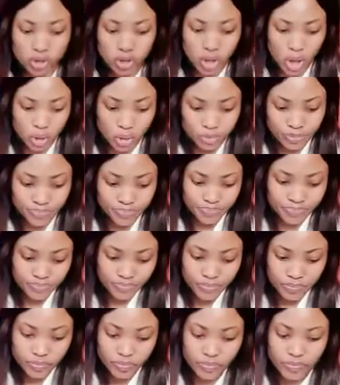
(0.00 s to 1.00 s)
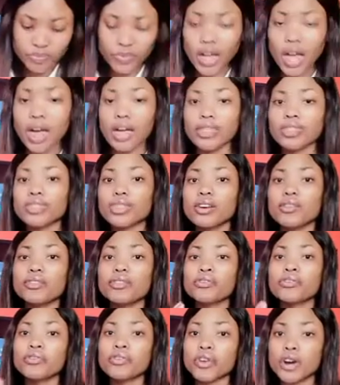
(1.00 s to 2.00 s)
So
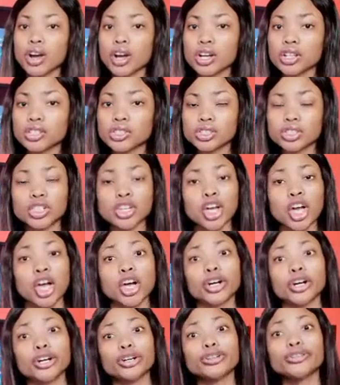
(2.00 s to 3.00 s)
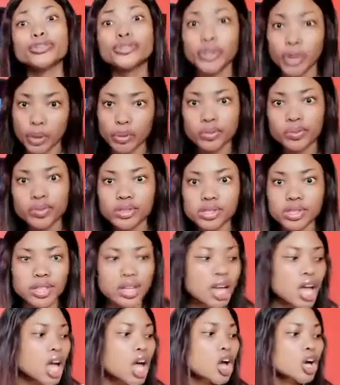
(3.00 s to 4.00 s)
the first
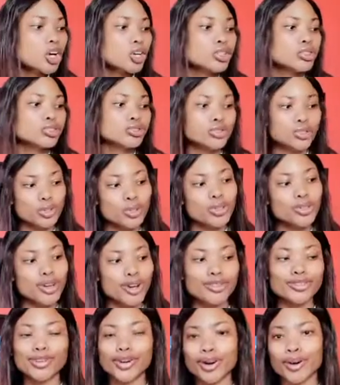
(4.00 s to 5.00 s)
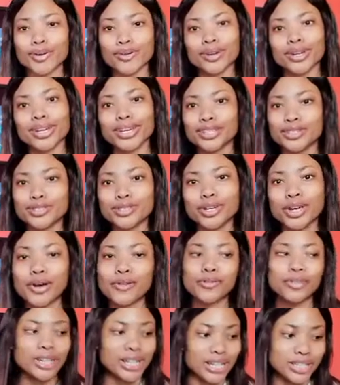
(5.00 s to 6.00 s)
don't: do not go into
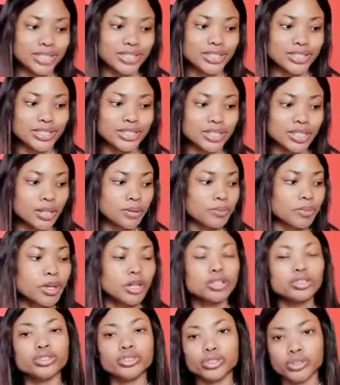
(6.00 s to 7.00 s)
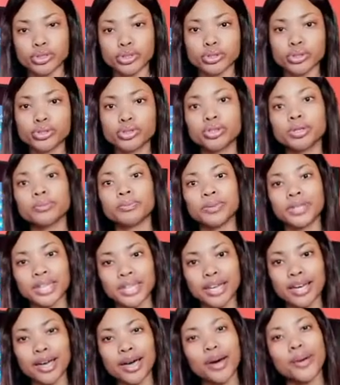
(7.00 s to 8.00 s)
a relationship due to
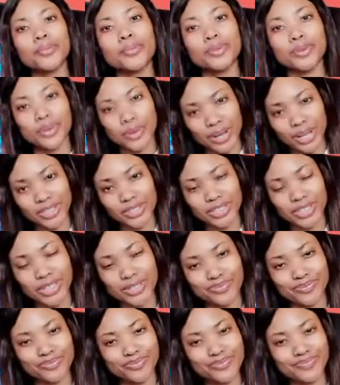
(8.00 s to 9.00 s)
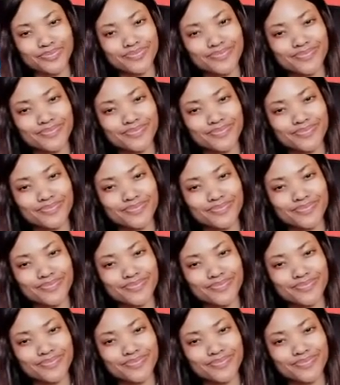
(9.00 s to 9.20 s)
peer pressure.